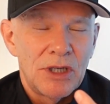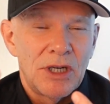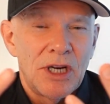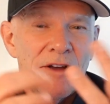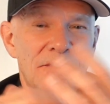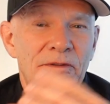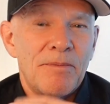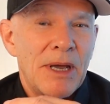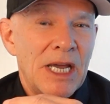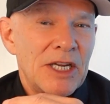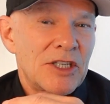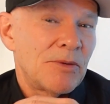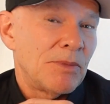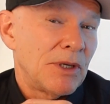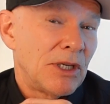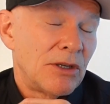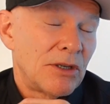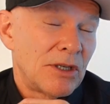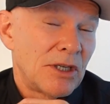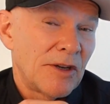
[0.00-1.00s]
enough. Max would
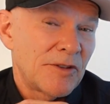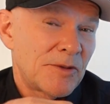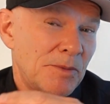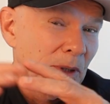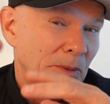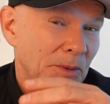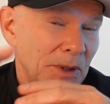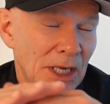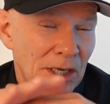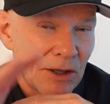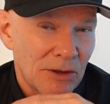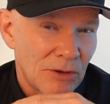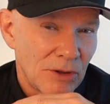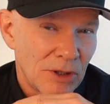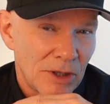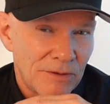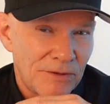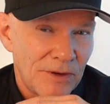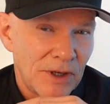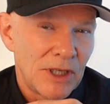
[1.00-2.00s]
be good enough to be able to get it through
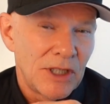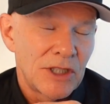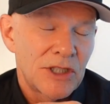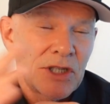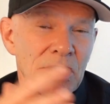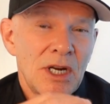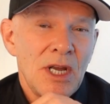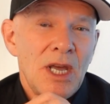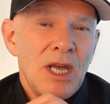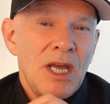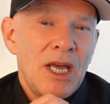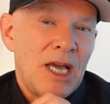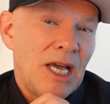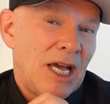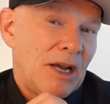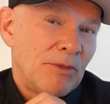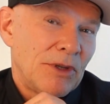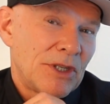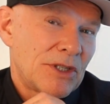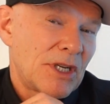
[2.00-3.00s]
to the finish.
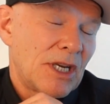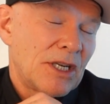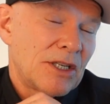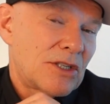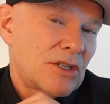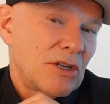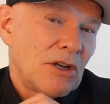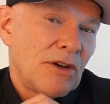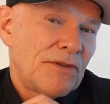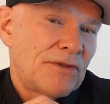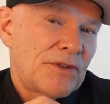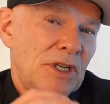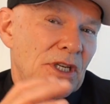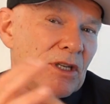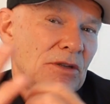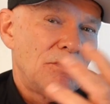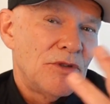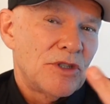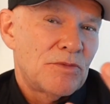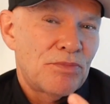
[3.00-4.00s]
And with a set of softs,
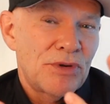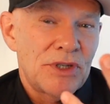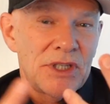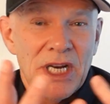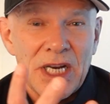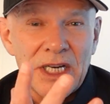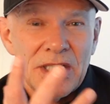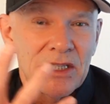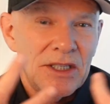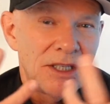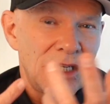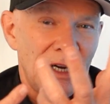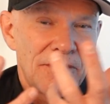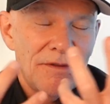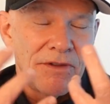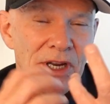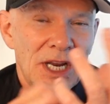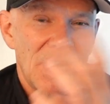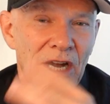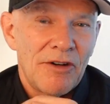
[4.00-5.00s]
he was protected in
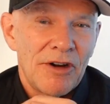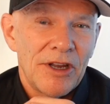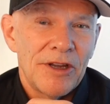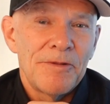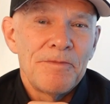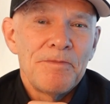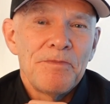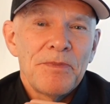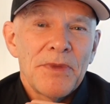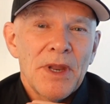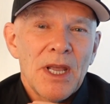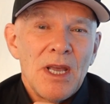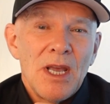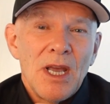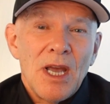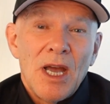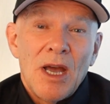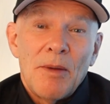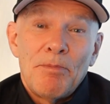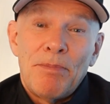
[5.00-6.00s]
every area.
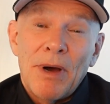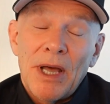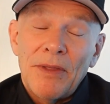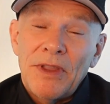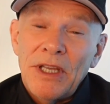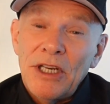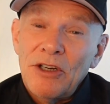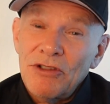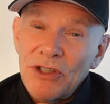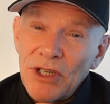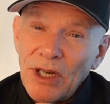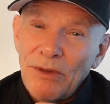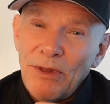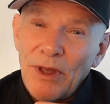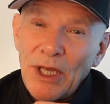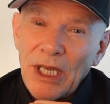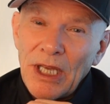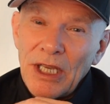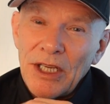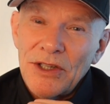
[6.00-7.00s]
But the interesting
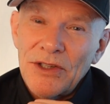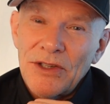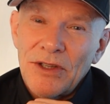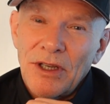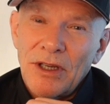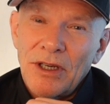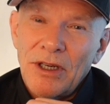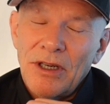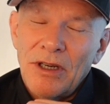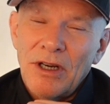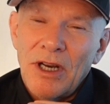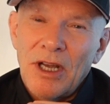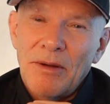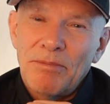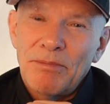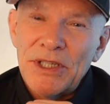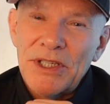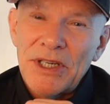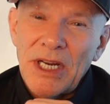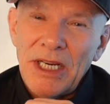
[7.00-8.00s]
thing is that
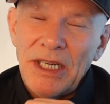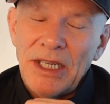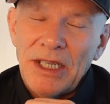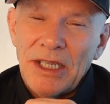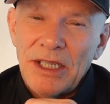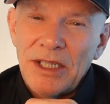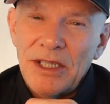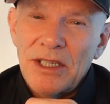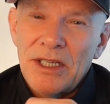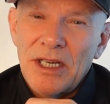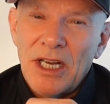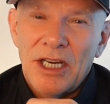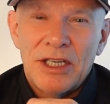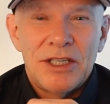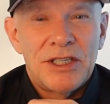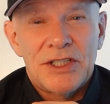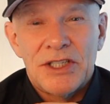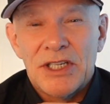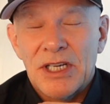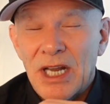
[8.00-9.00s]
Mercedes
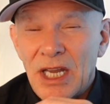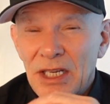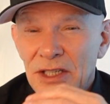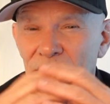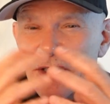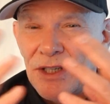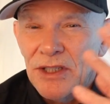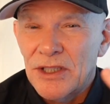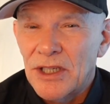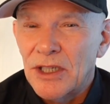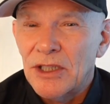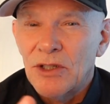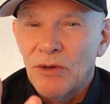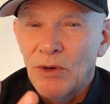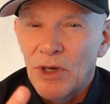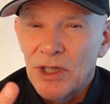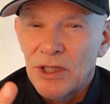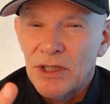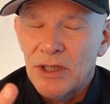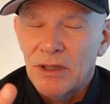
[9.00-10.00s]
had discussed this
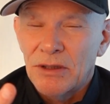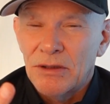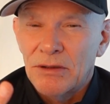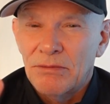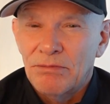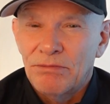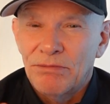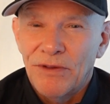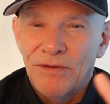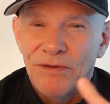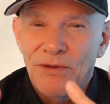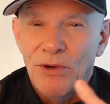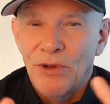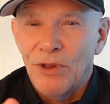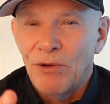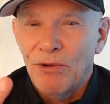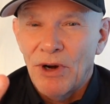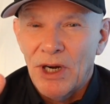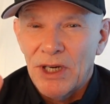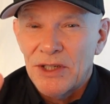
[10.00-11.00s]
situation before
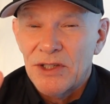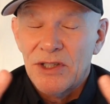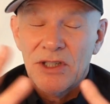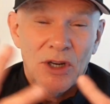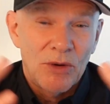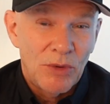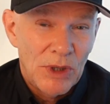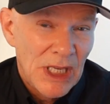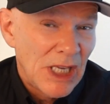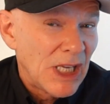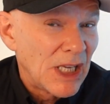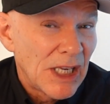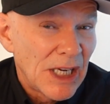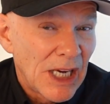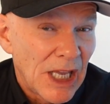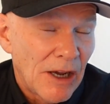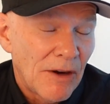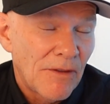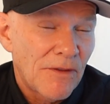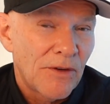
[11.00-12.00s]
the race. So we hear
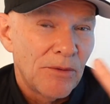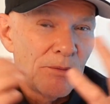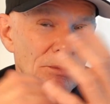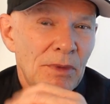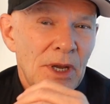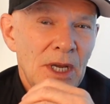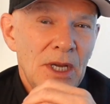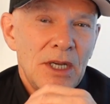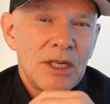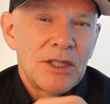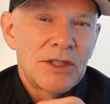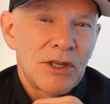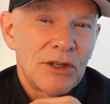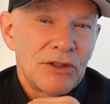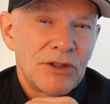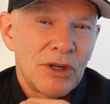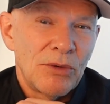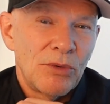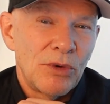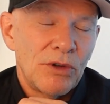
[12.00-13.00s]
now from
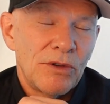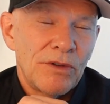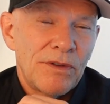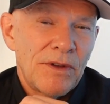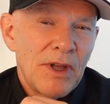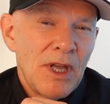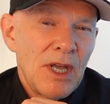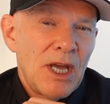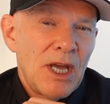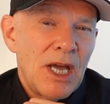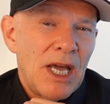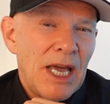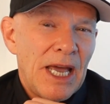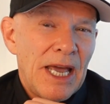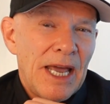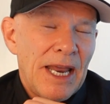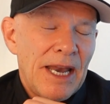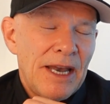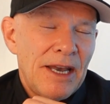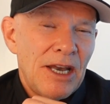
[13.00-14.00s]
Toto Wolff.
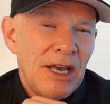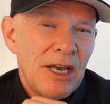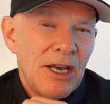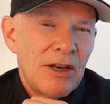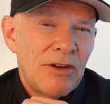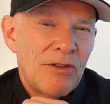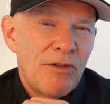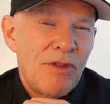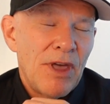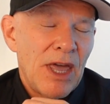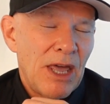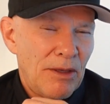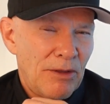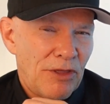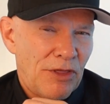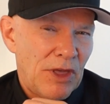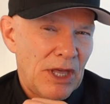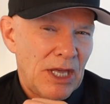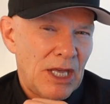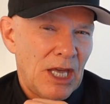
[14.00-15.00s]
And their
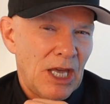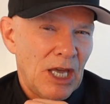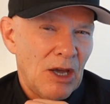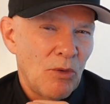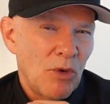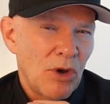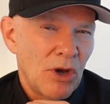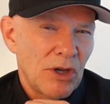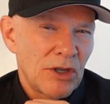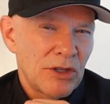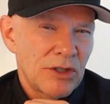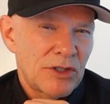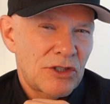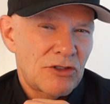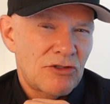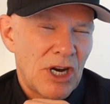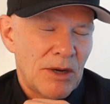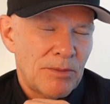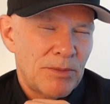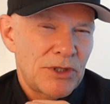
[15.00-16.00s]
thinking was
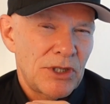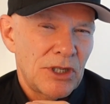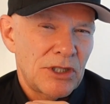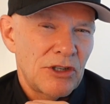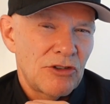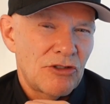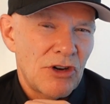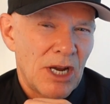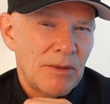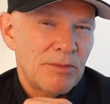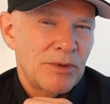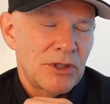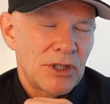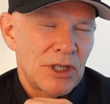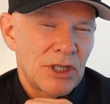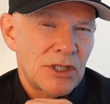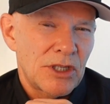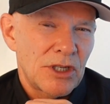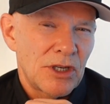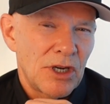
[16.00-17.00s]
track position, track
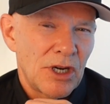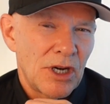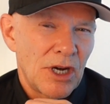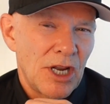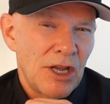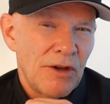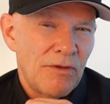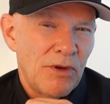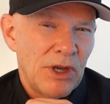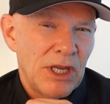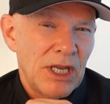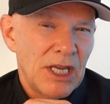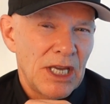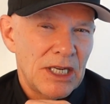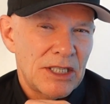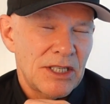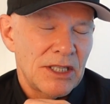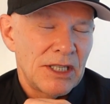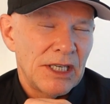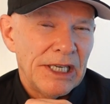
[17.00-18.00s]
position. If we can
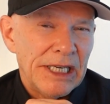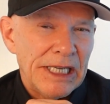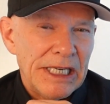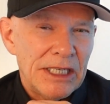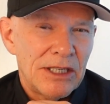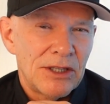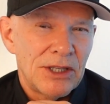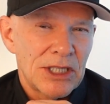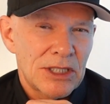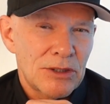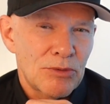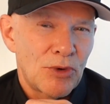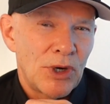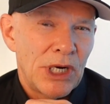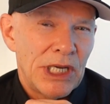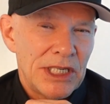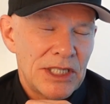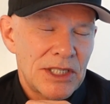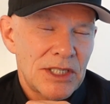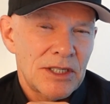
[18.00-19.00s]
get to the lead of this
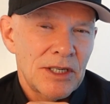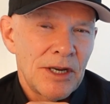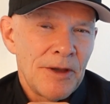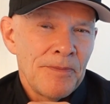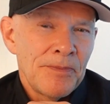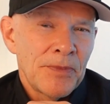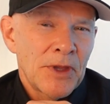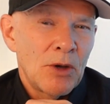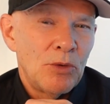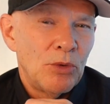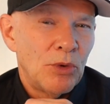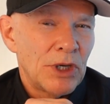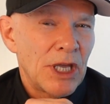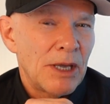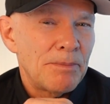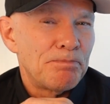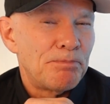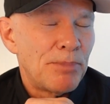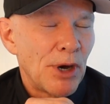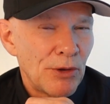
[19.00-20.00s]
race, we'll
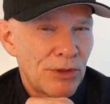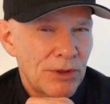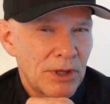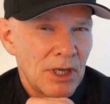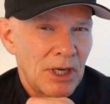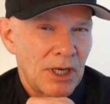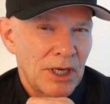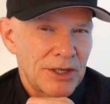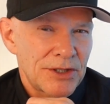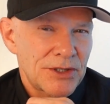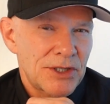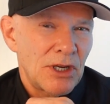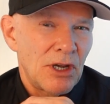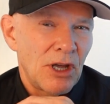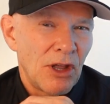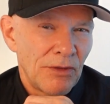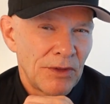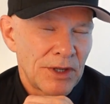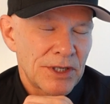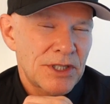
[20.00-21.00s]
get both cars
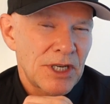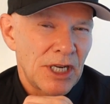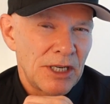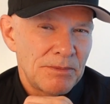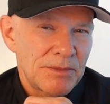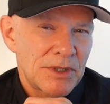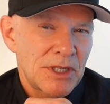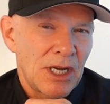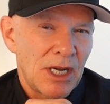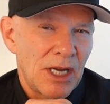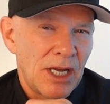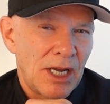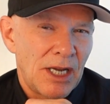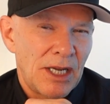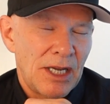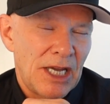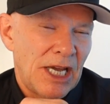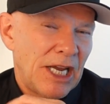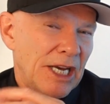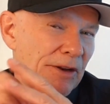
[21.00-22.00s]
on the same
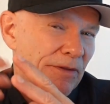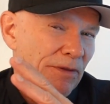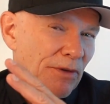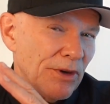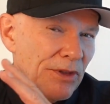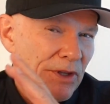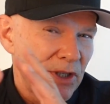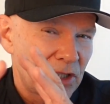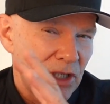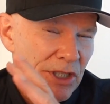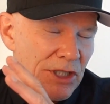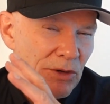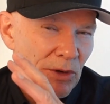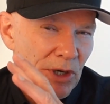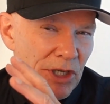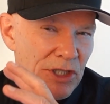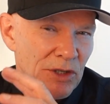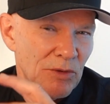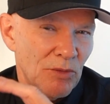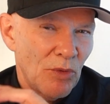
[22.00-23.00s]
tyre. And if we're in the
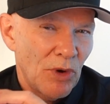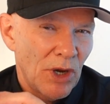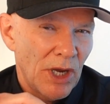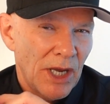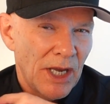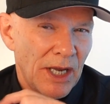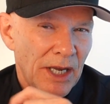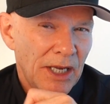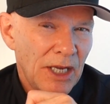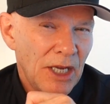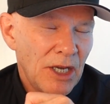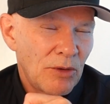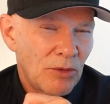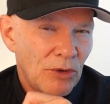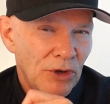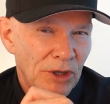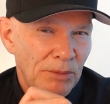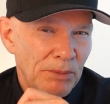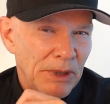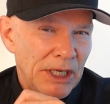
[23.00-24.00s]
situation where
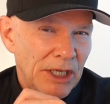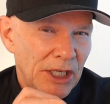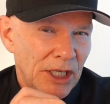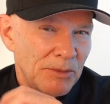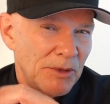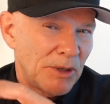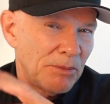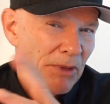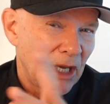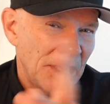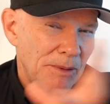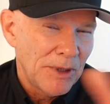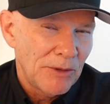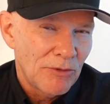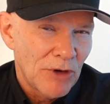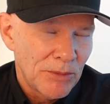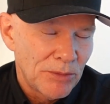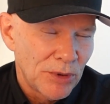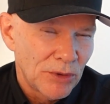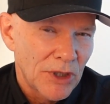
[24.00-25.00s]
we're on the medium and maybe
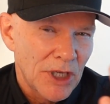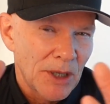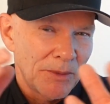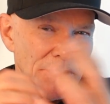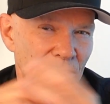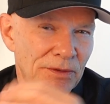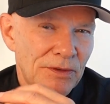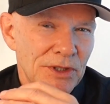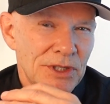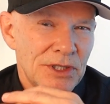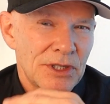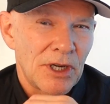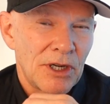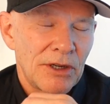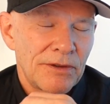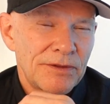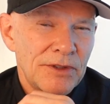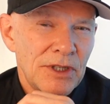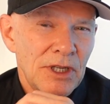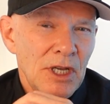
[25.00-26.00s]
Red Bull come in for a
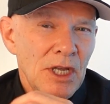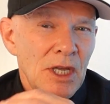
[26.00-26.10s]
soft,